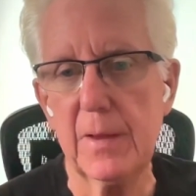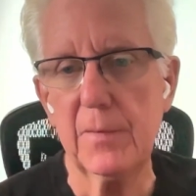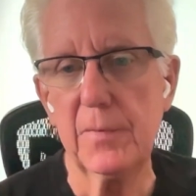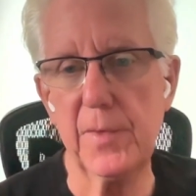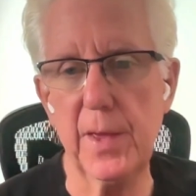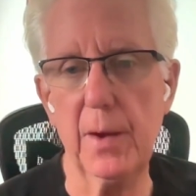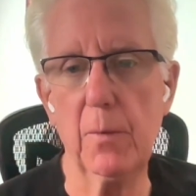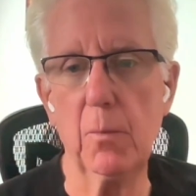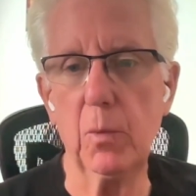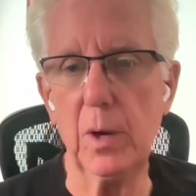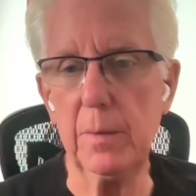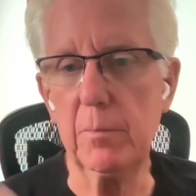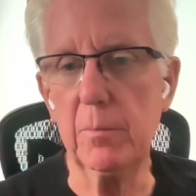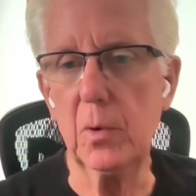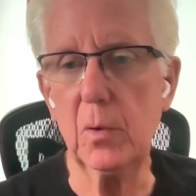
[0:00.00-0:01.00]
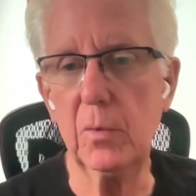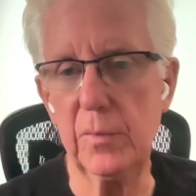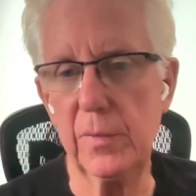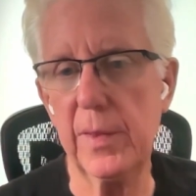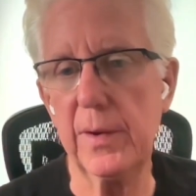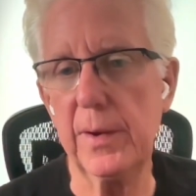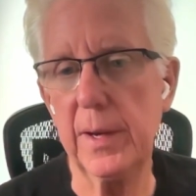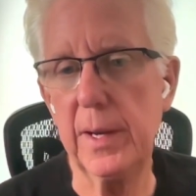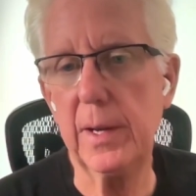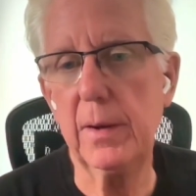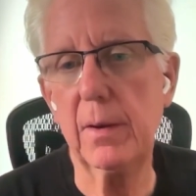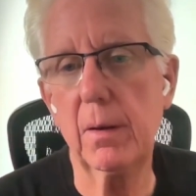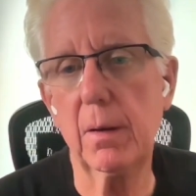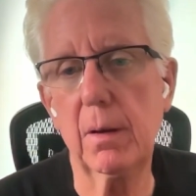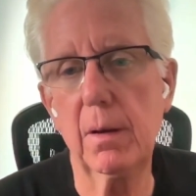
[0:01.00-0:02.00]
that we moved the
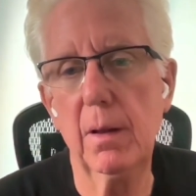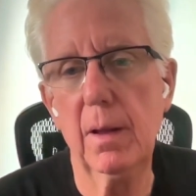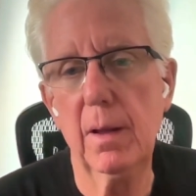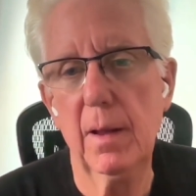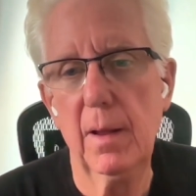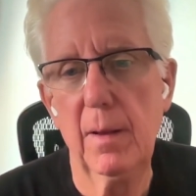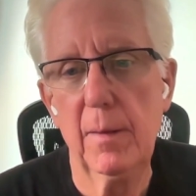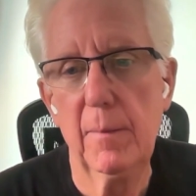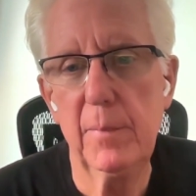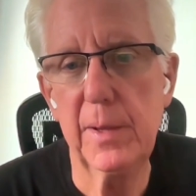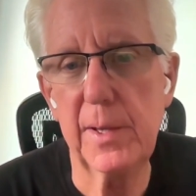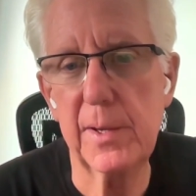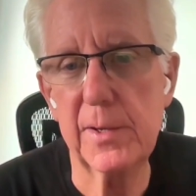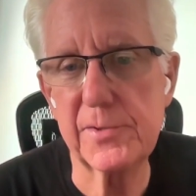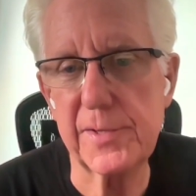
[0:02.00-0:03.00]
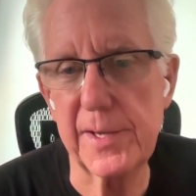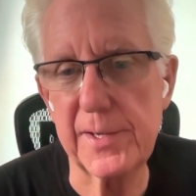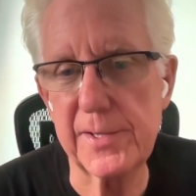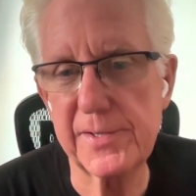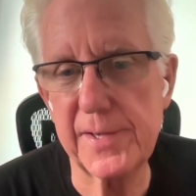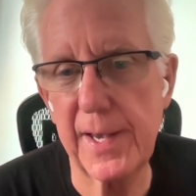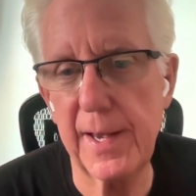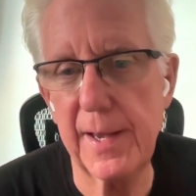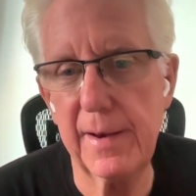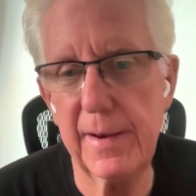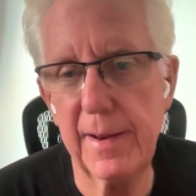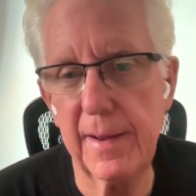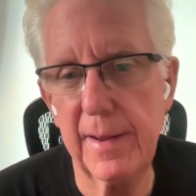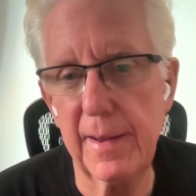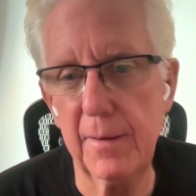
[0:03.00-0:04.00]
needle because they said
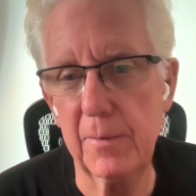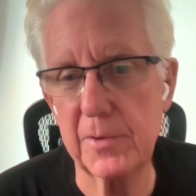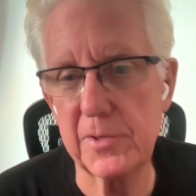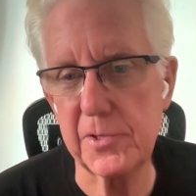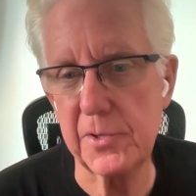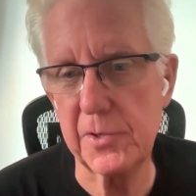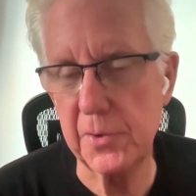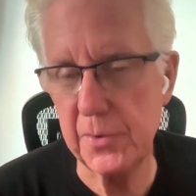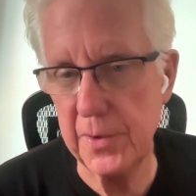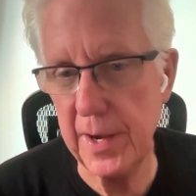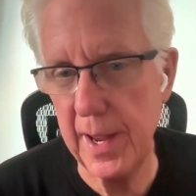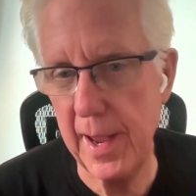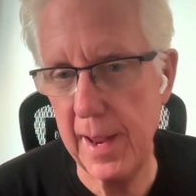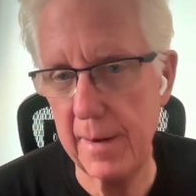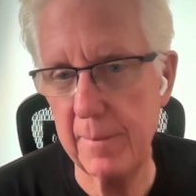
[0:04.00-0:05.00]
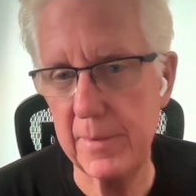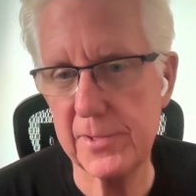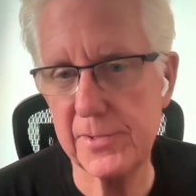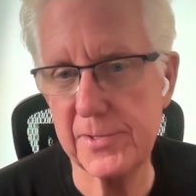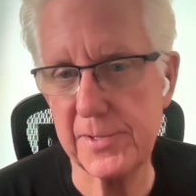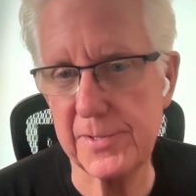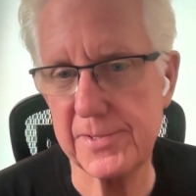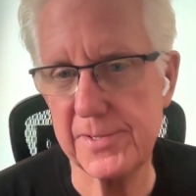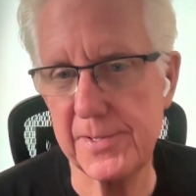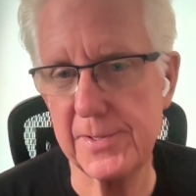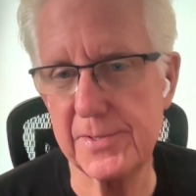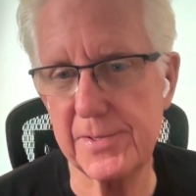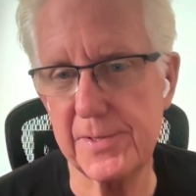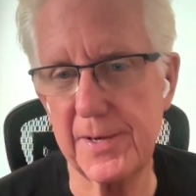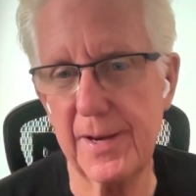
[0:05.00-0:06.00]
it was a unanimous
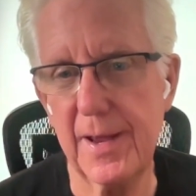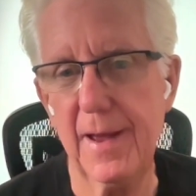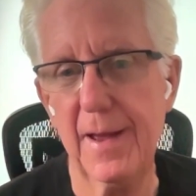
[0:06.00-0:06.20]
decision.